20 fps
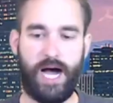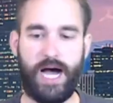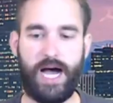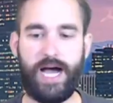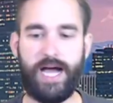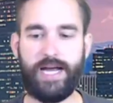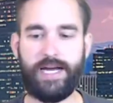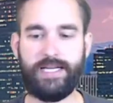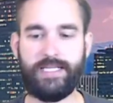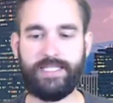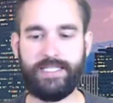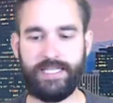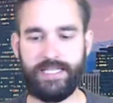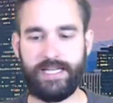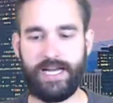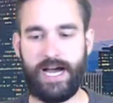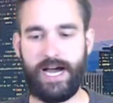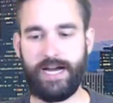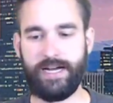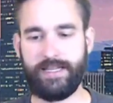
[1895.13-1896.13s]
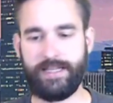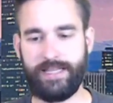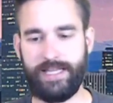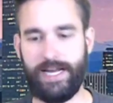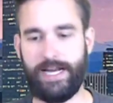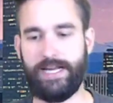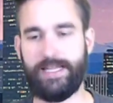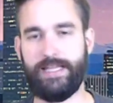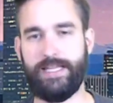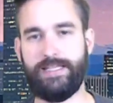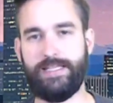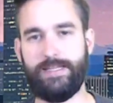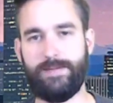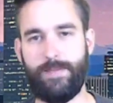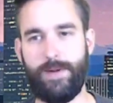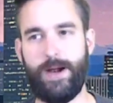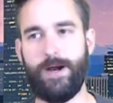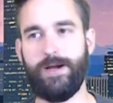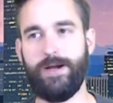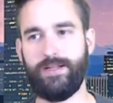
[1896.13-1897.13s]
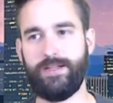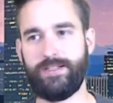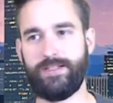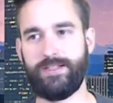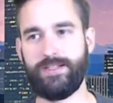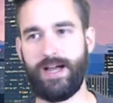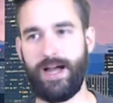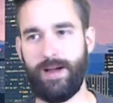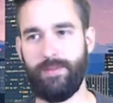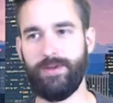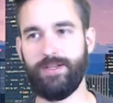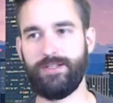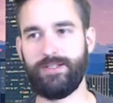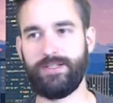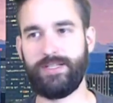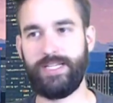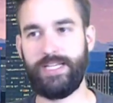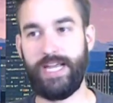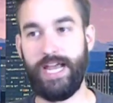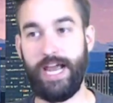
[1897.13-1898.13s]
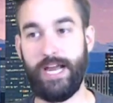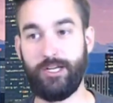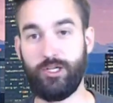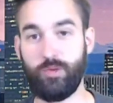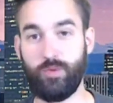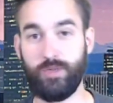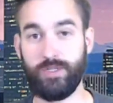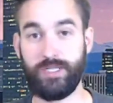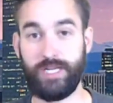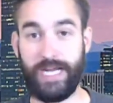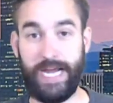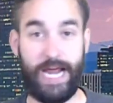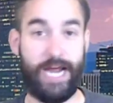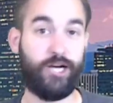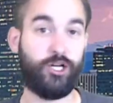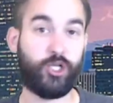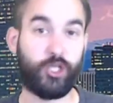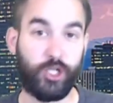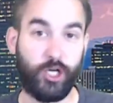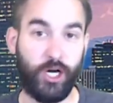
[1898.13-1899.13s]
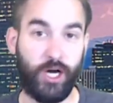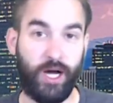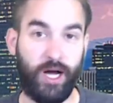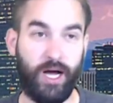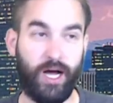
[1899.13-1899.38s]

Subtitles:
I did not think that the Demaryius Thomas catch was a catch.